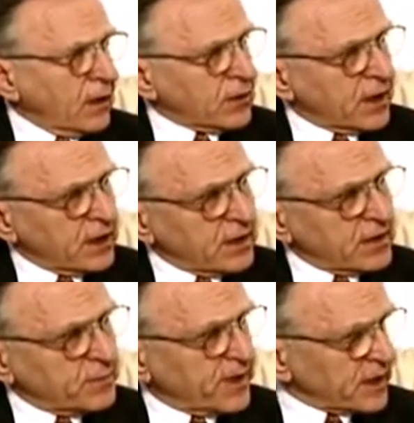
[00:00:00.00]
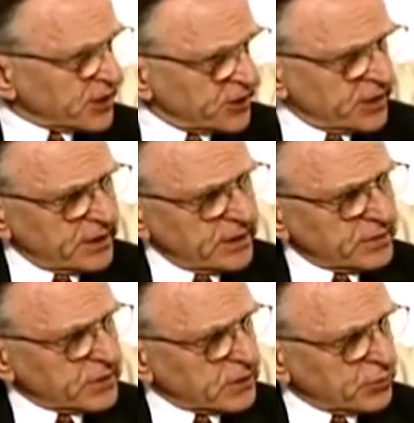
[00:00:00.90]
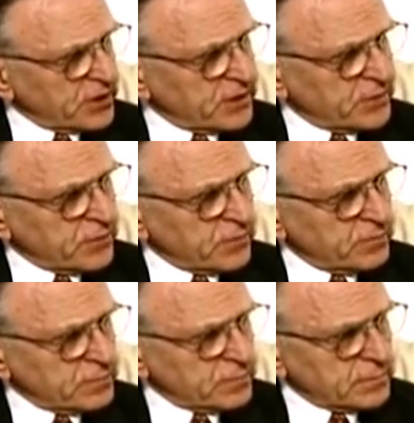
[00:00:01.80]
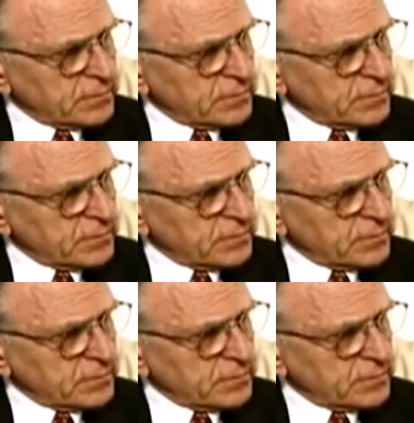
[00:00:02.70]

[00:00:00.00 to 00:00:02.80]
how can the Palestinians agree to